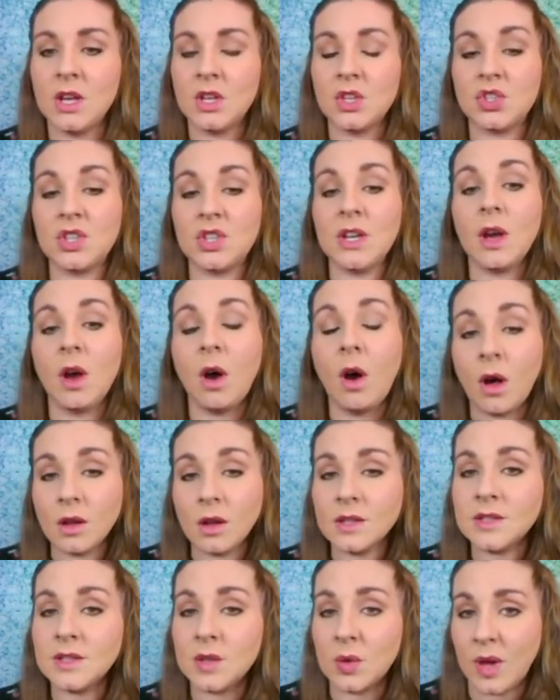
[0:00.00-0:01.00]
She
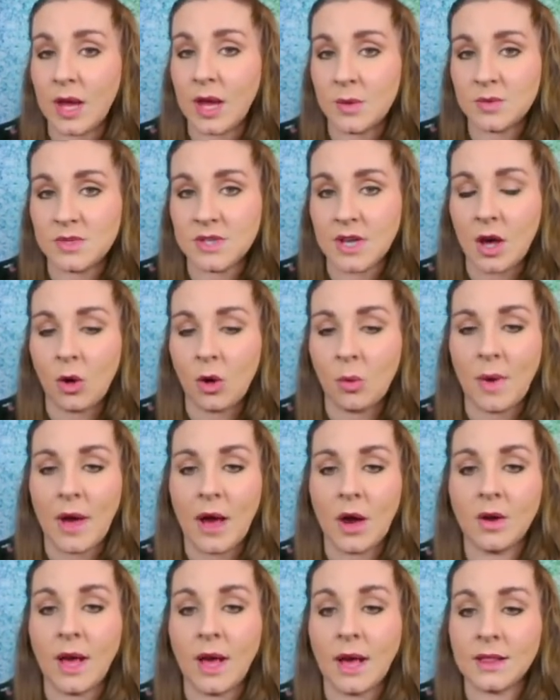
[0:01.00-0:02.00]
also came to help
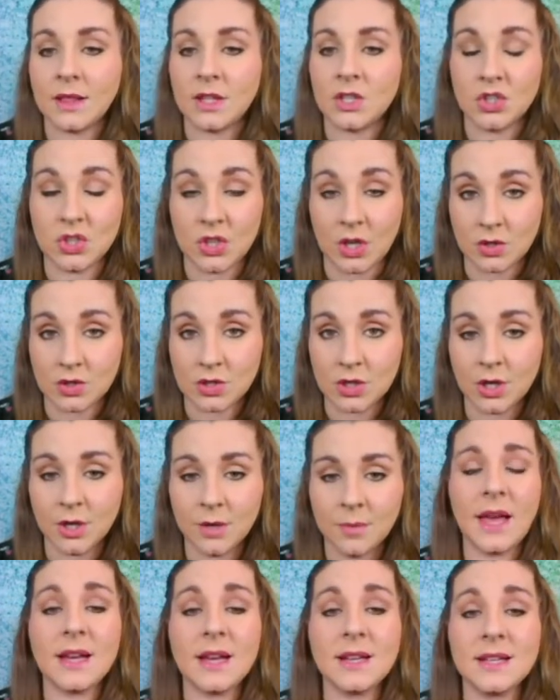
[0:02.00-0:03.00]
out at the
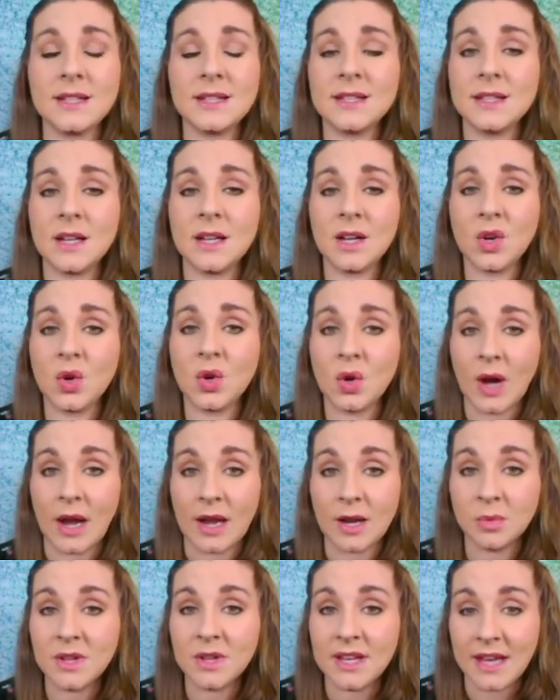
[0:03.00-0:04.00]
shelter and is an
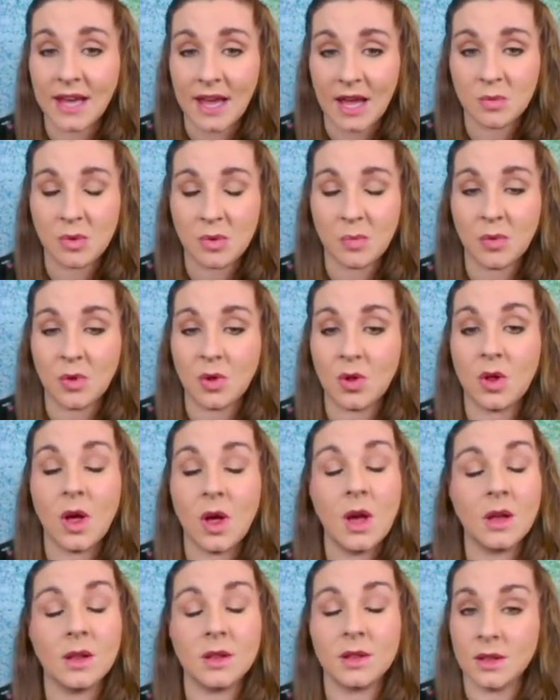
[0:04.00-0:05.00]
incredibly
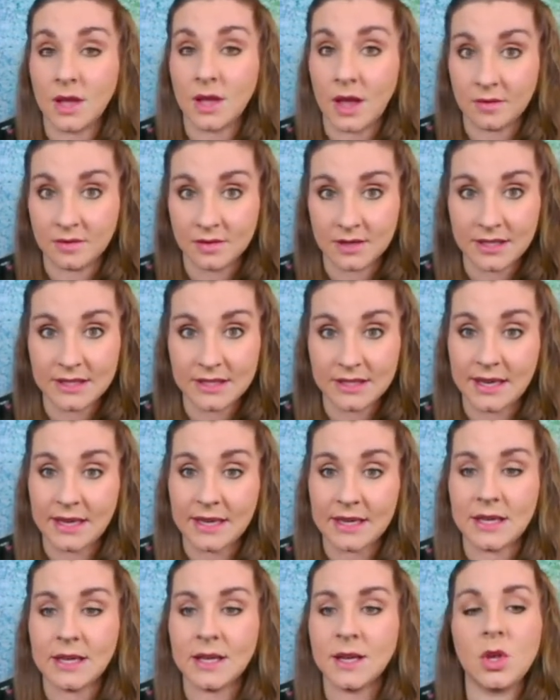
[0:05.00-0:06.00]
capable, lovely
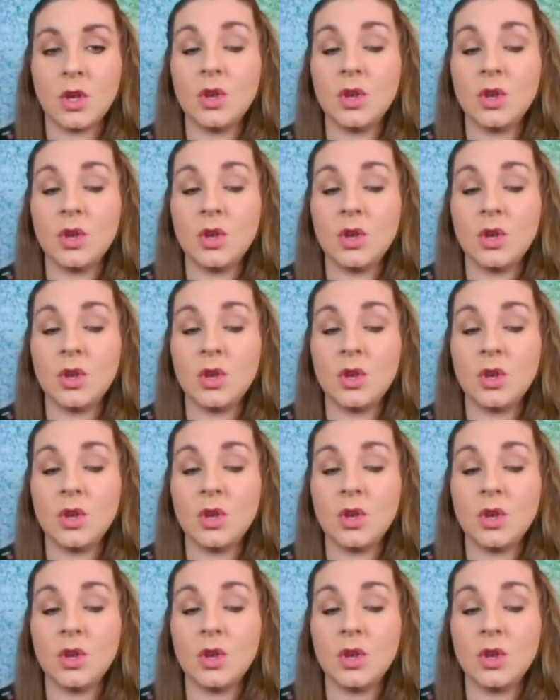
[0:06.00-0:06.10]
lady.